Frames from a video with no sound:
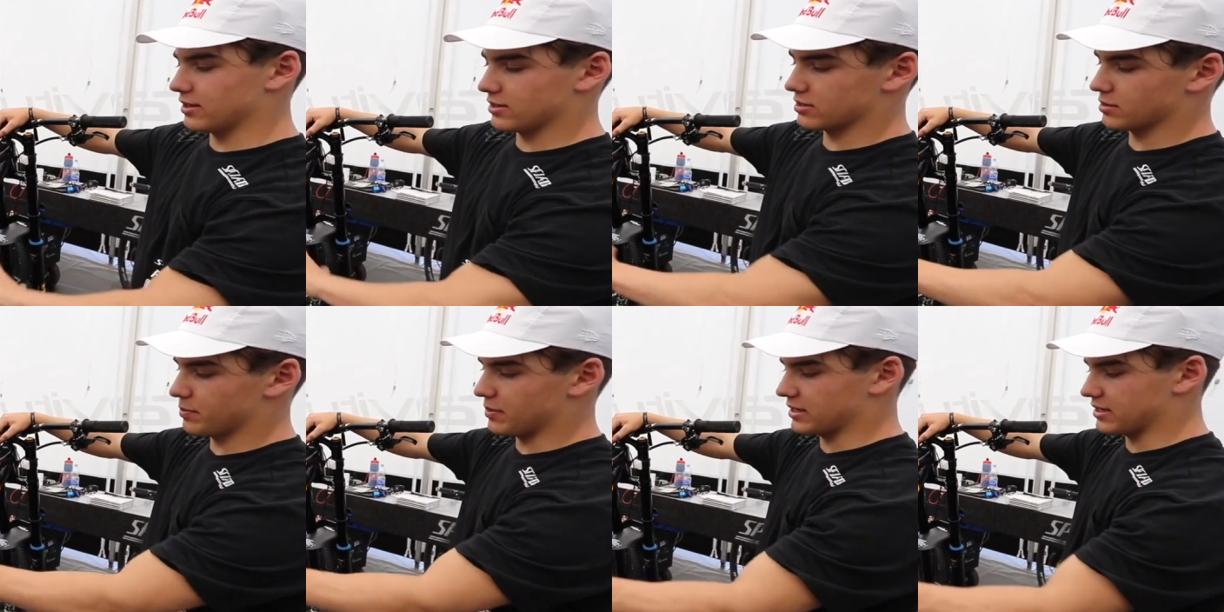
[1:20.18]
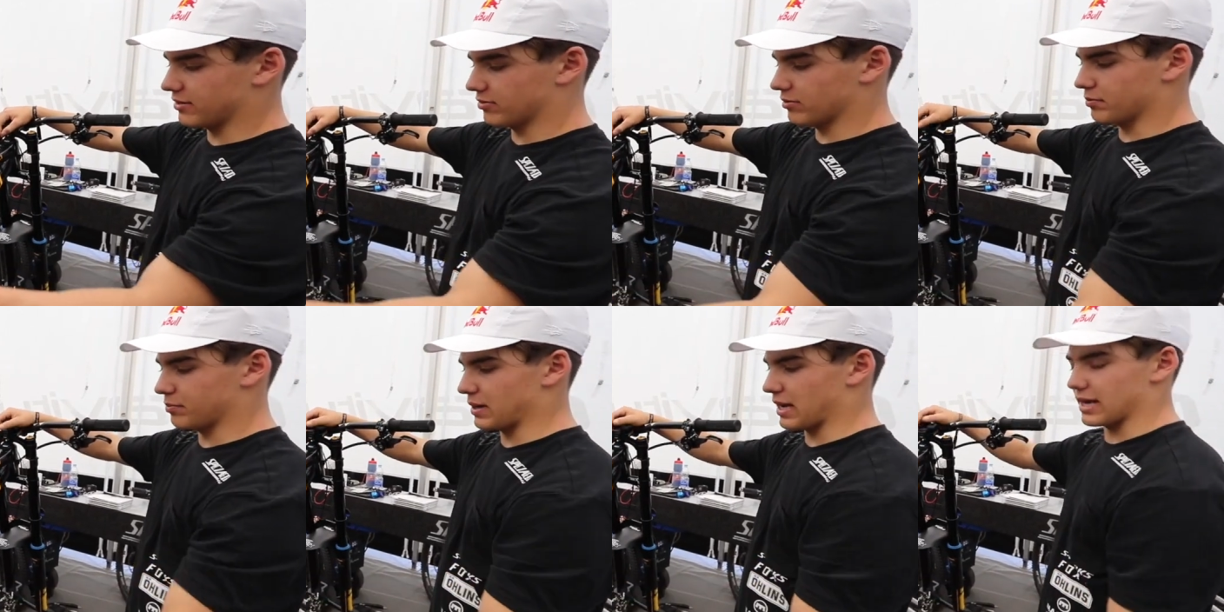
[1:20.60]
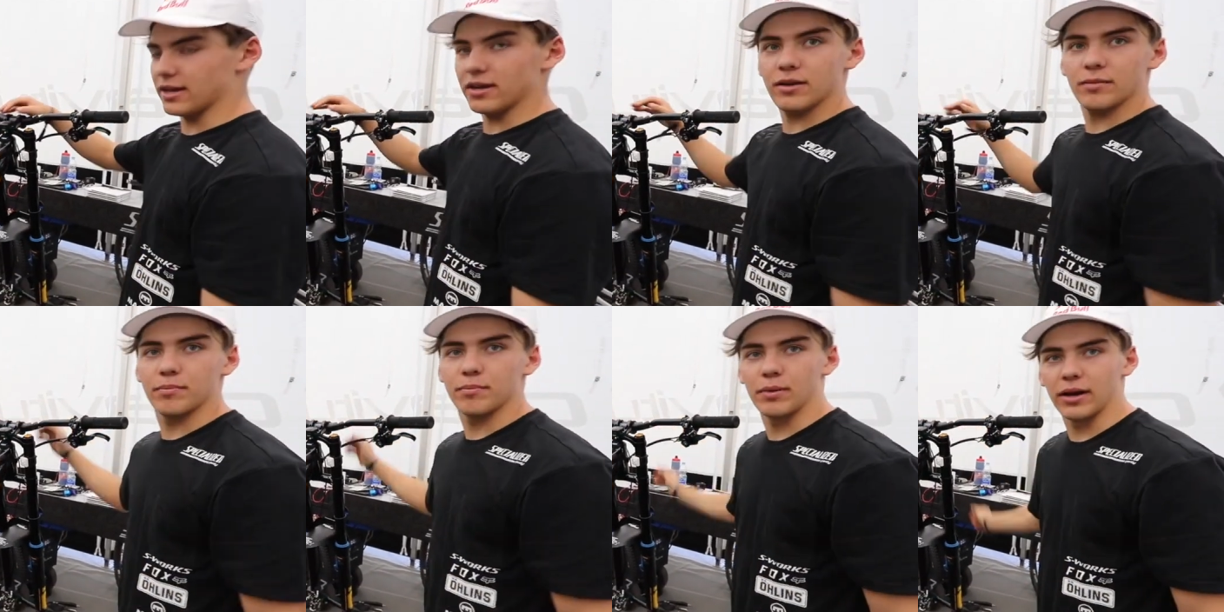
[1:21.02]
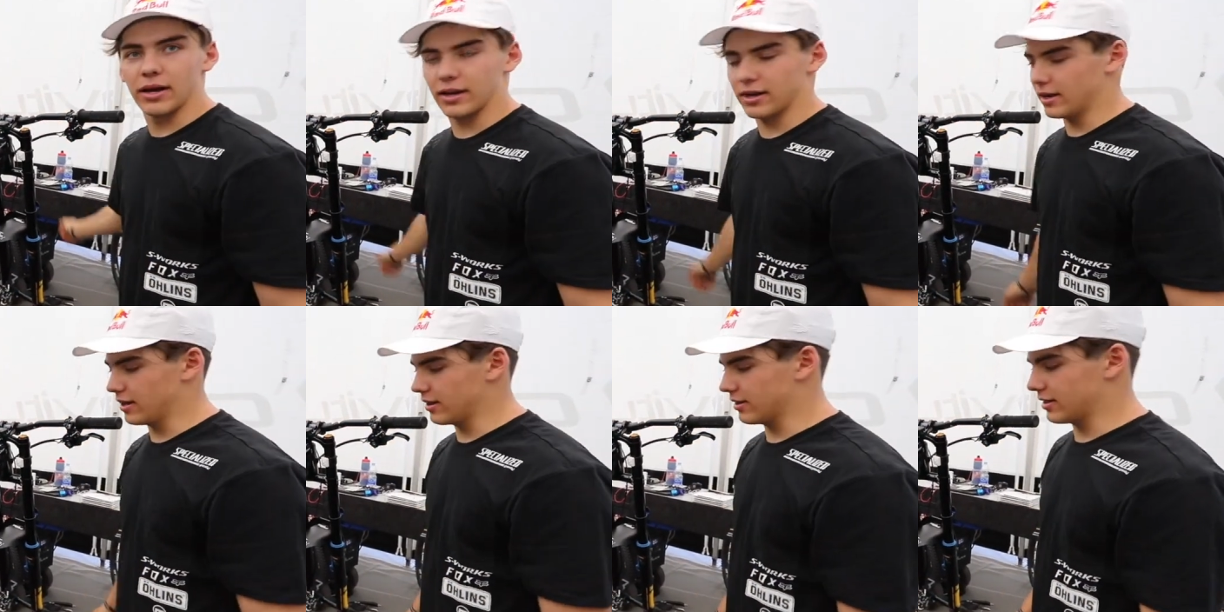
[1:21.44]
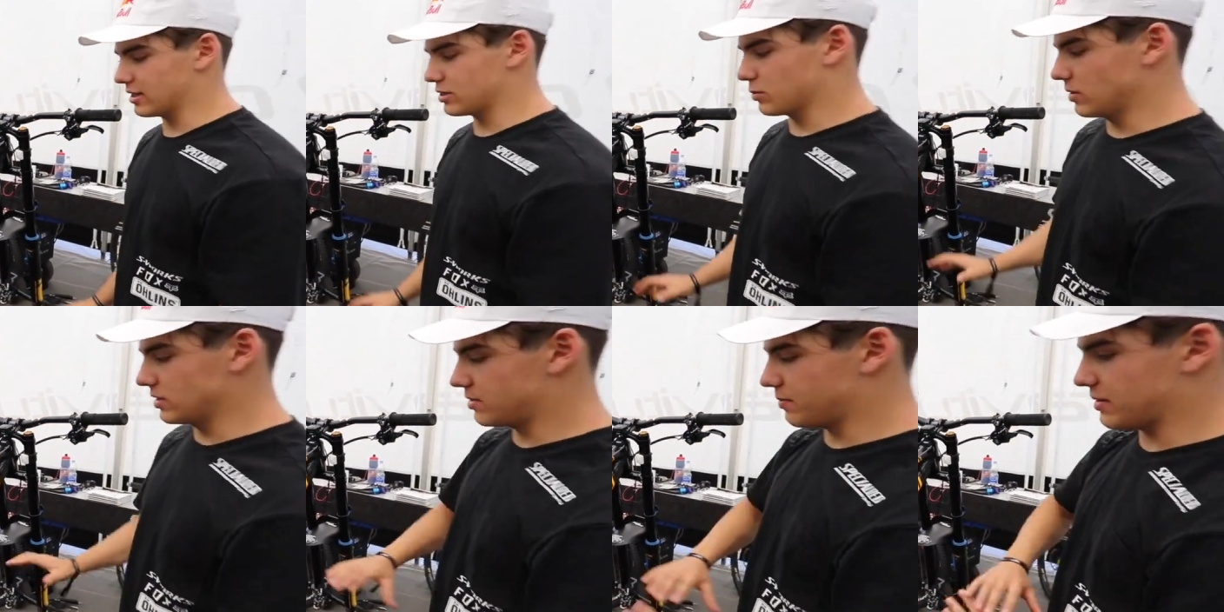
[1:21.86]
there's a bit different paint, but
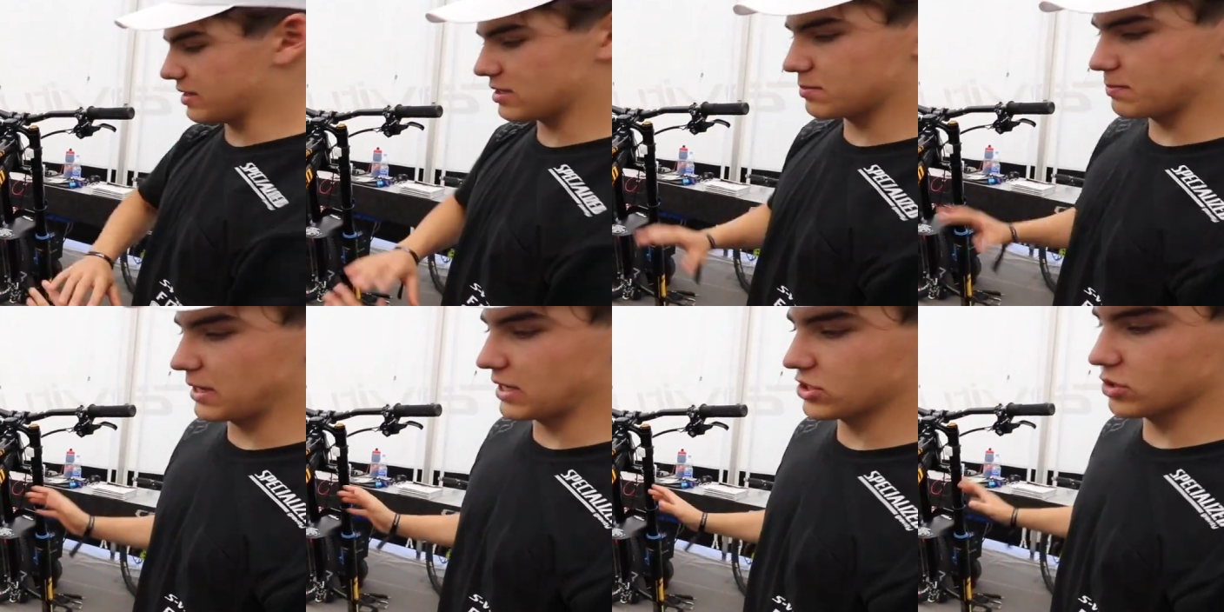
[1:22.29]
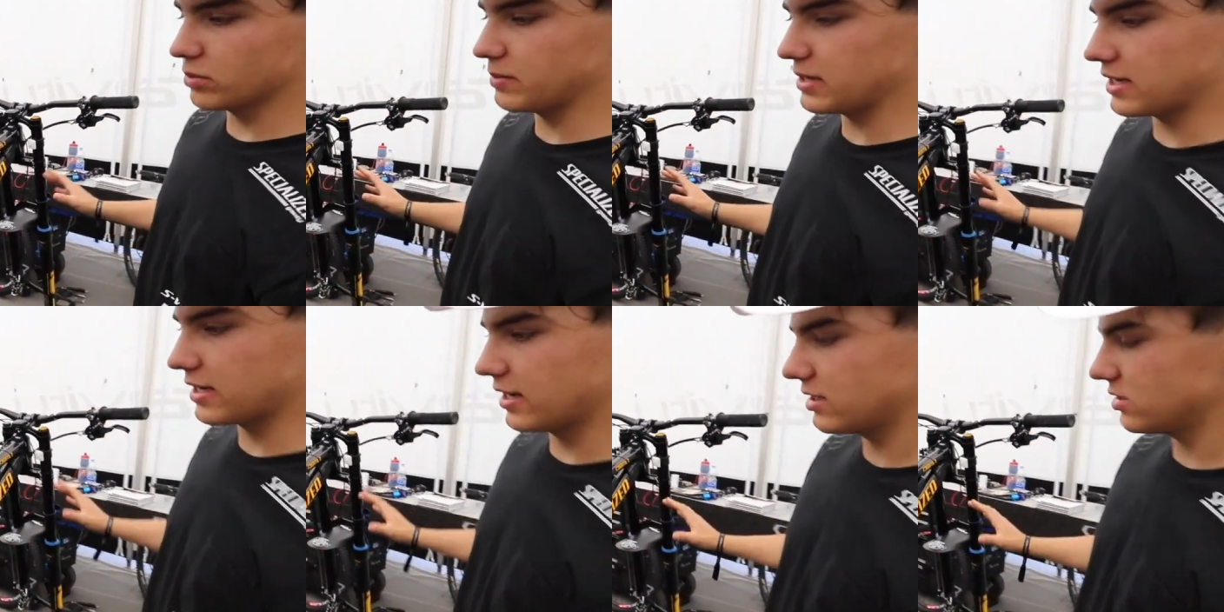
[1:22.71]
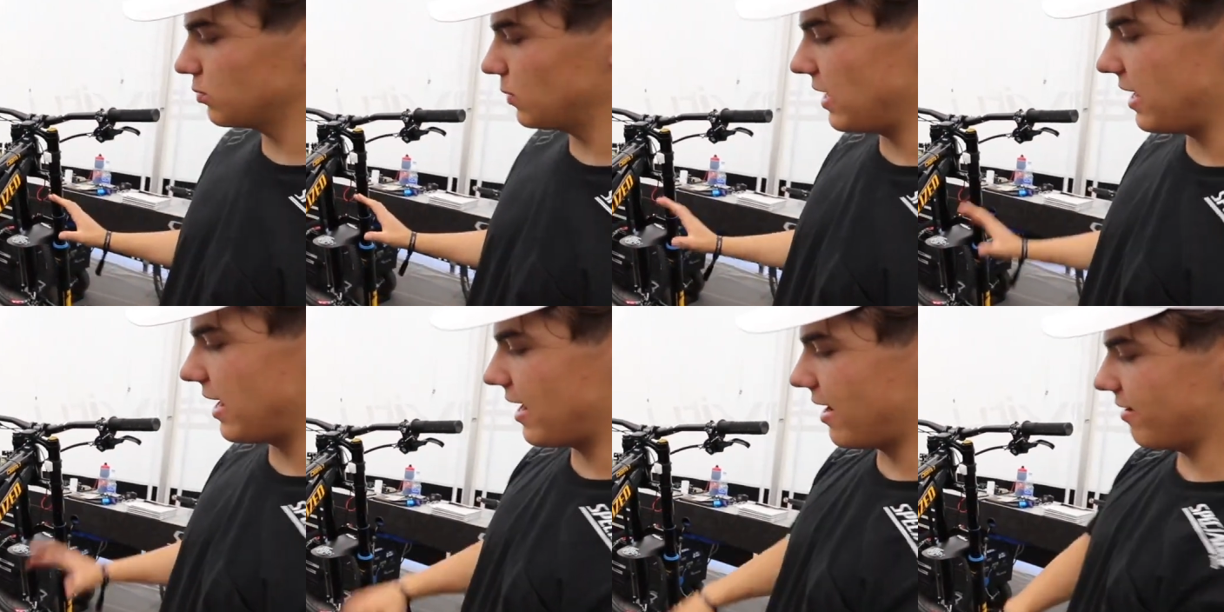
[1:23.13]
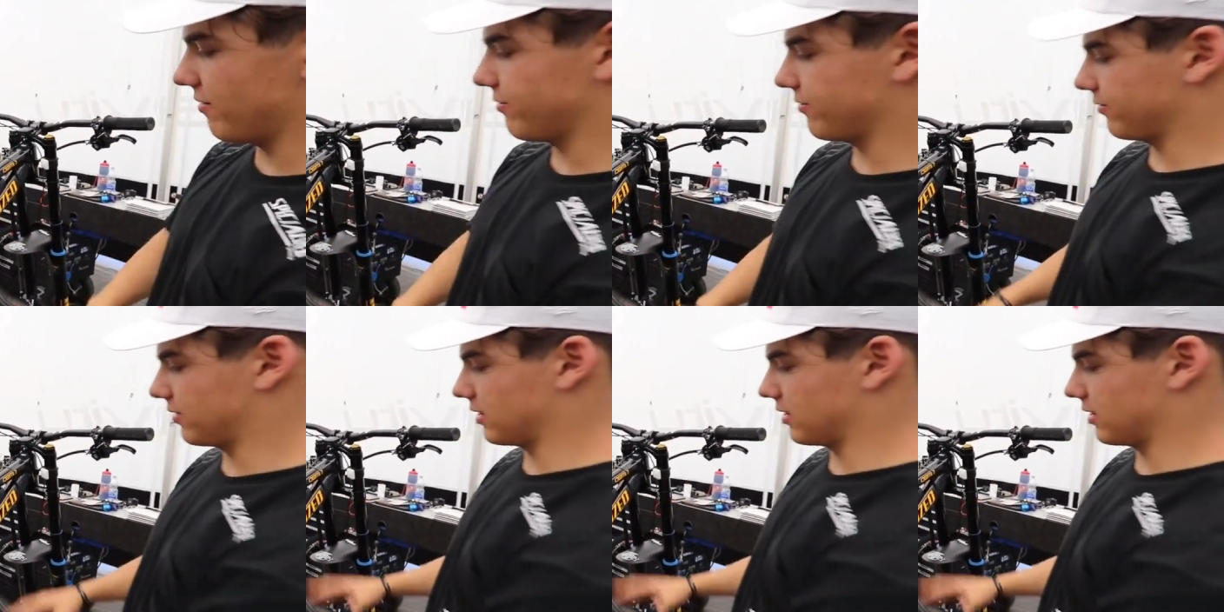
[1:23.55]
this one's a bit special because we have